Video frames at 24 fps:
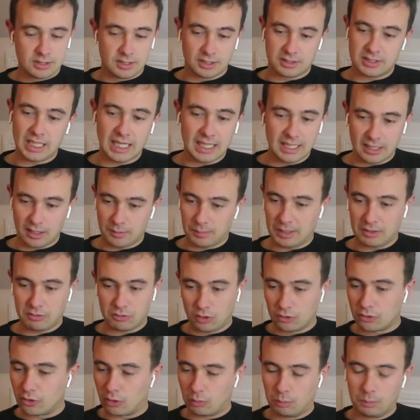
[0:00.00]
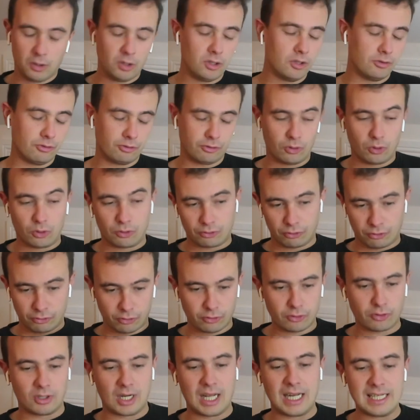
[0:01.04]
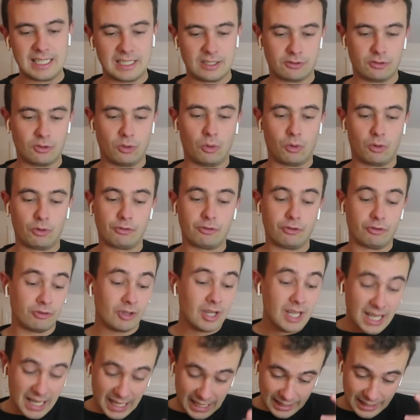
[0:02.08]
tell you about other Mullins horses, other Elliott horses.